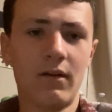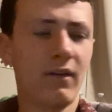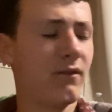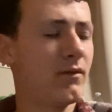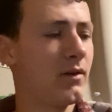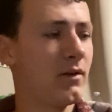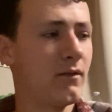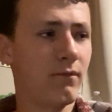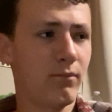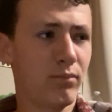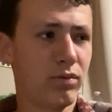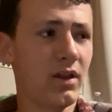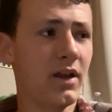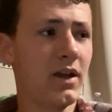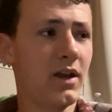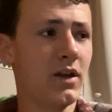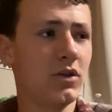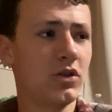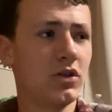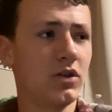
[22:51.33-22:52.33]
I mean, with
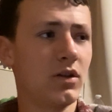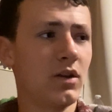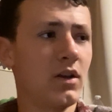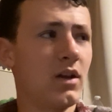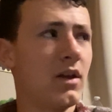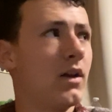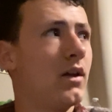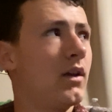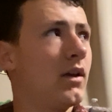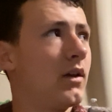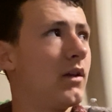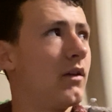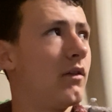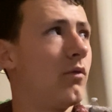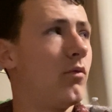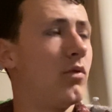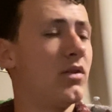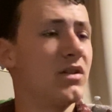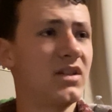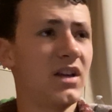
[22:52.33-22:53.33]
planche,
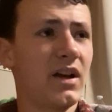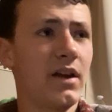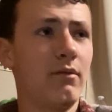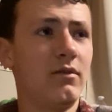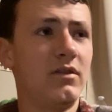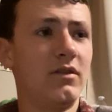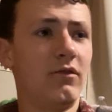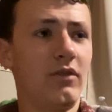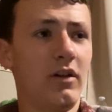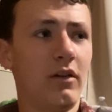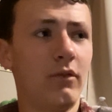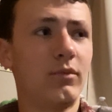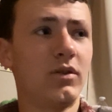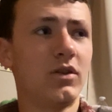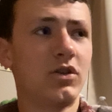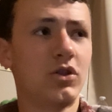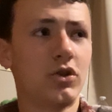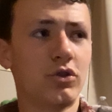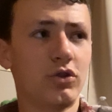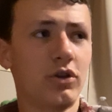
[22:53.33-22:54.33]
once I develop the
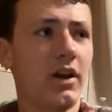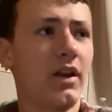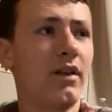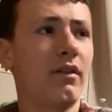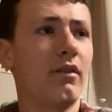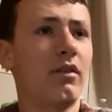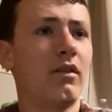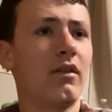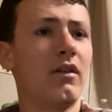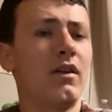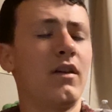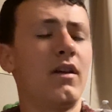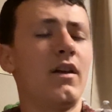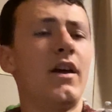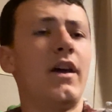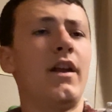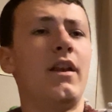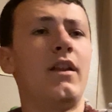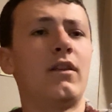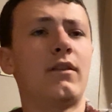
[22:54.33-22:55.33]
strength,
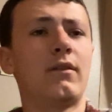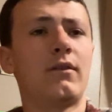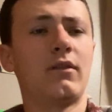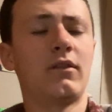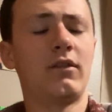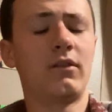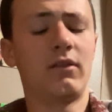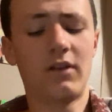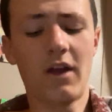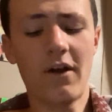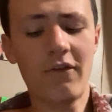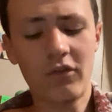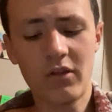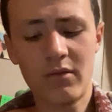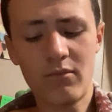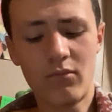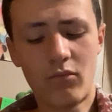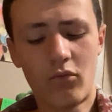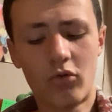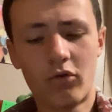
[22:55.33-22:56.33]
and it's definitely
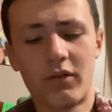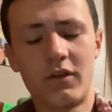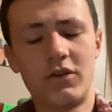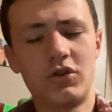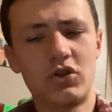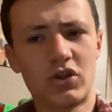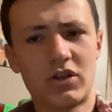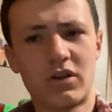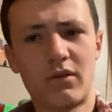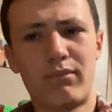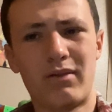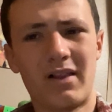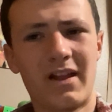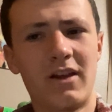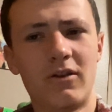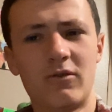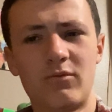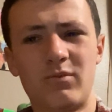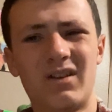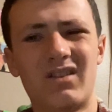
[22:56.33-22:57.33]
more than just a
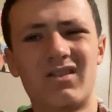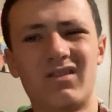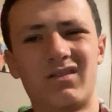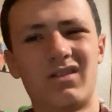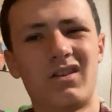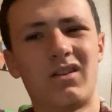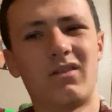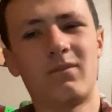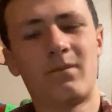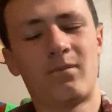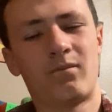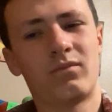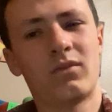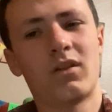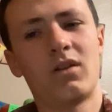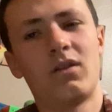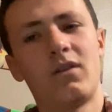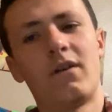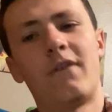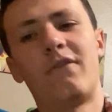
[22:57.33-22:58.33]
planche, because like
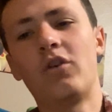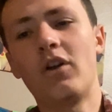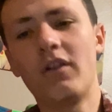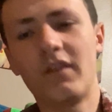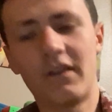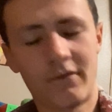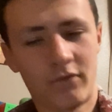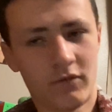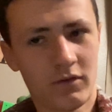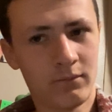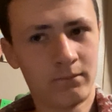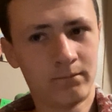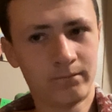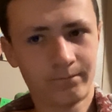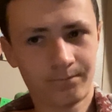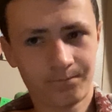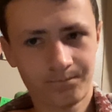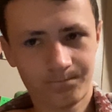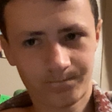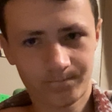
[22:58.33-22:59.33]
front lever
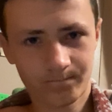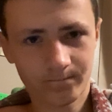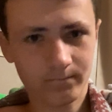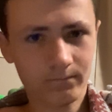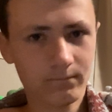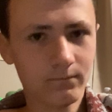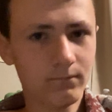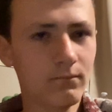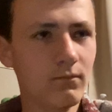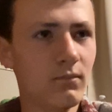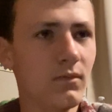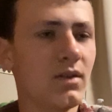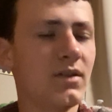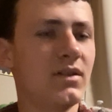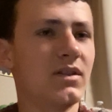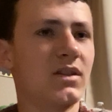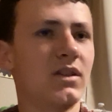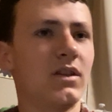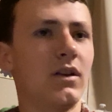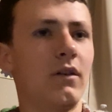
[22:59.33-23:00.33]

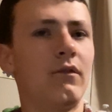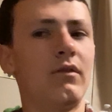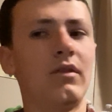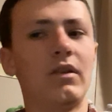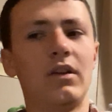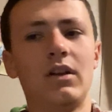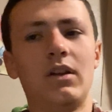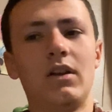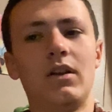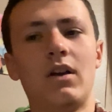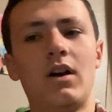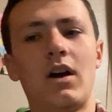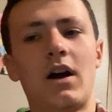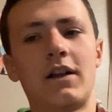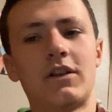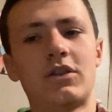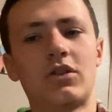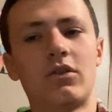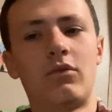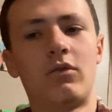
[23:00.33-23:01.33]
and stuff, I
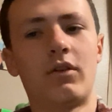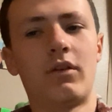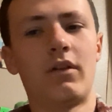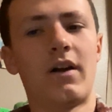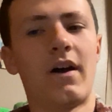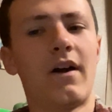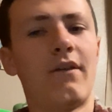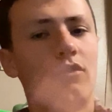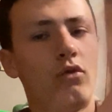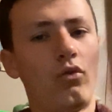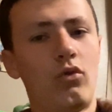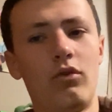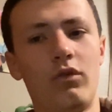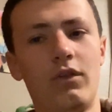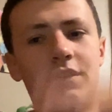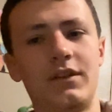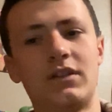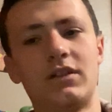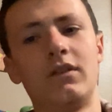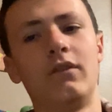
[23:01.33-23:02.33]
just don't want to have a whole
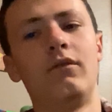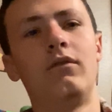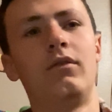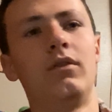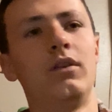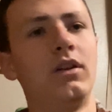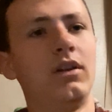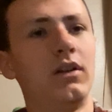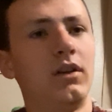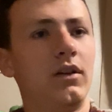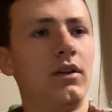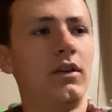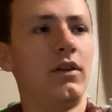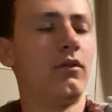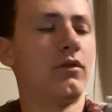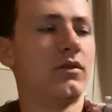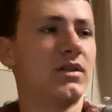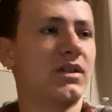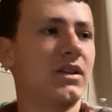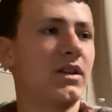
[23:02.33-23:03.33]
list of
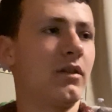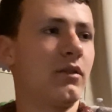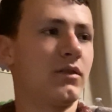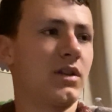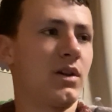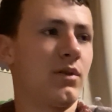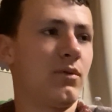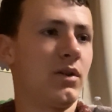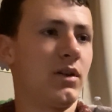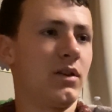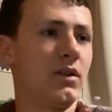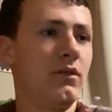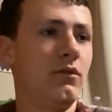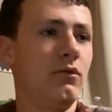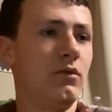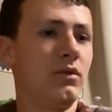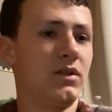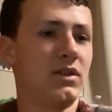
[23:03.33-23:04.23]
skills I want to do and